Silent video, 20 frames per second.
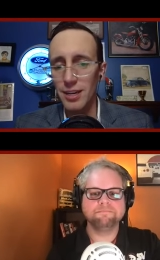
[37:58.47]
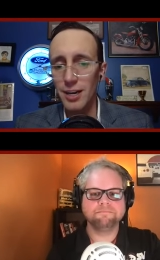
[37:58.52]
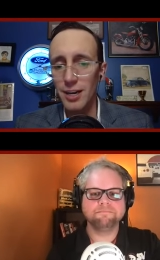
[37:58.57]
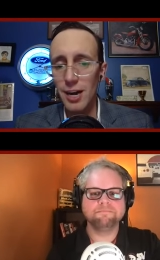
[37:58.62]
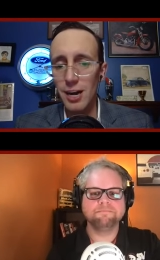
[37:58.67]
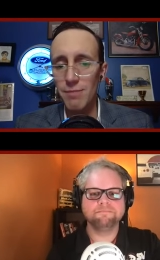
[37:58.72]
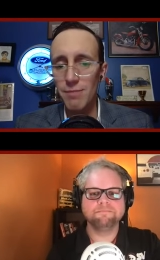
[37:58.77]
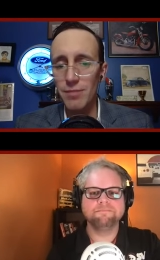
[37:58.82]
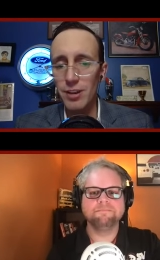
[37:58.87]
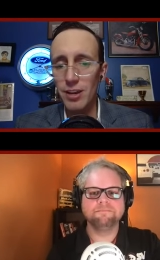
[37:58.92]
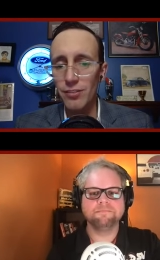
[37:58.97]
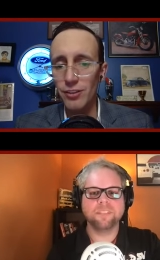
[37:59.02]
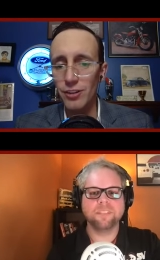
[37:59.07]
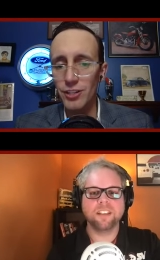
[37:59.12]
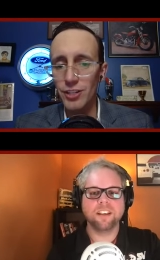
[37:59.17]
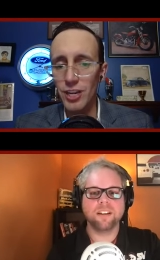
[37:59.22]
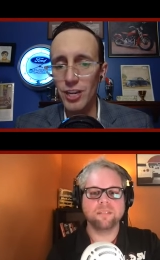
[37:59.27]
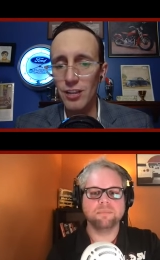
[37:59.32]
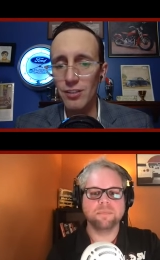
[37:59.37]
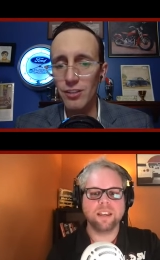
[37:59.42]
Speaker 1: Um, and they're
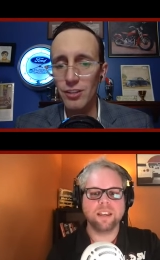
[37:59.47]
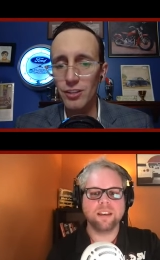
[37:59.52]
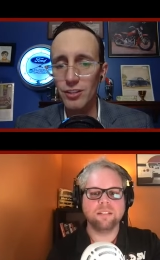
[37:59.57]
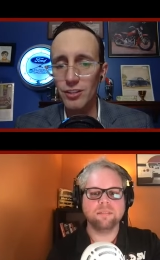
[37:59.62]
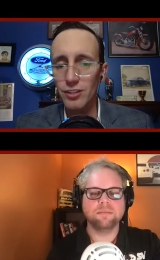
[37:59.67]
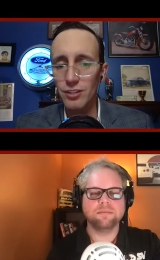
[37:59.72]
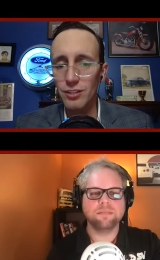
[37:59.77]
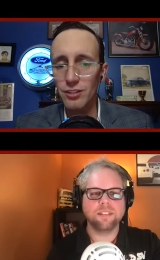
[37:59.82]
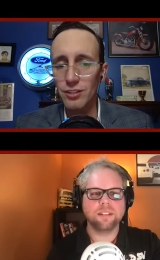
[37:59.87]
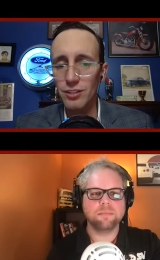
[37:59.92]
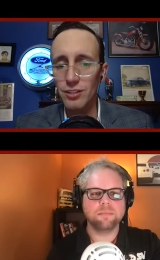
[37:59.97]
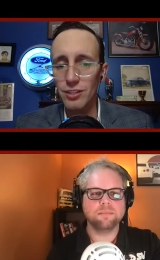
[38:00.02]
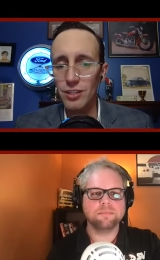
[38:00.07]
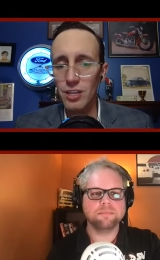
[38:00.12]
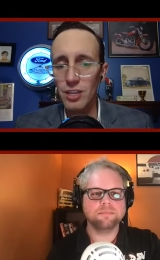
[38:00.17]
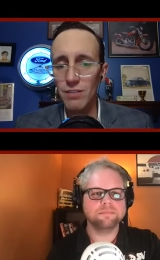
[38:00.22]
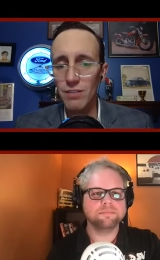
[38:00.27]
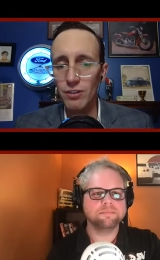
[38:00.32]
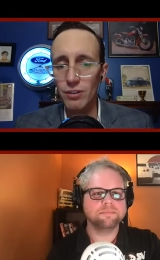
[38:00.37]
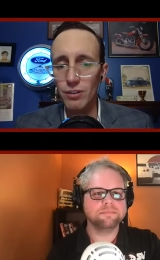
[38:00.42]
yeah, saying this yeah. this
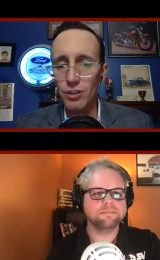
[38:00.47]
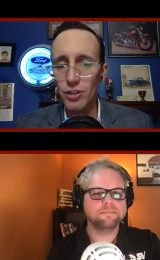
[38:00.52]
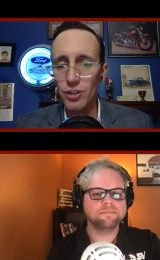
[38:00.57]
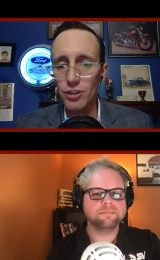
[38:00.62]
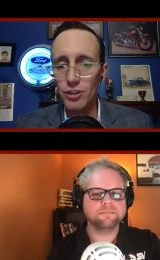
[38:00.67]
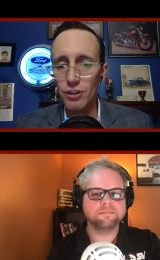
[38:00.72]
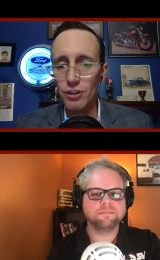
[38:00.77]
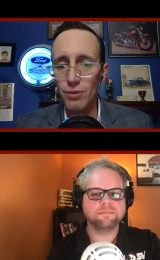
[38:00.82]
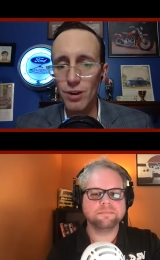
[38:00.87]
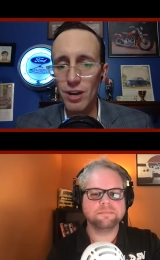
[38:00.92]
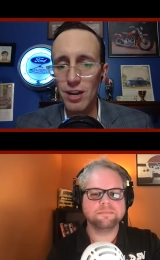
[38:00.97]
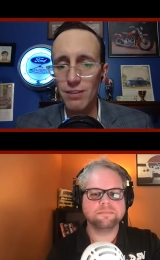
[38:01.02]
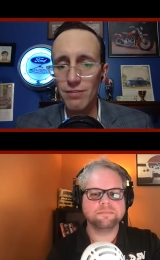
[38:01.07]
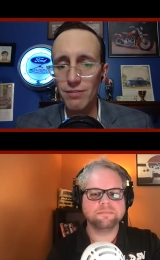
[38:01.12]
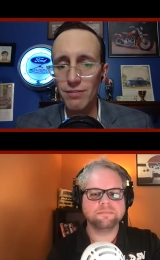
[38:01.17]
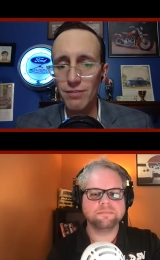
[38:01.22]
Evo should arrive